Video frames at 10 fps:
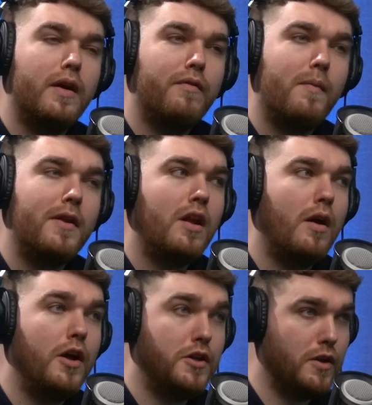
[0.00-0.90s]

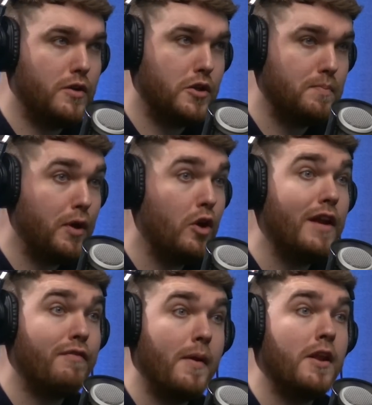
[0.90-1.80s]

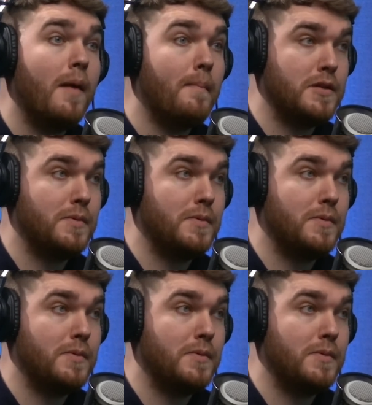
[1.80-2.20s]
Purely from a numbers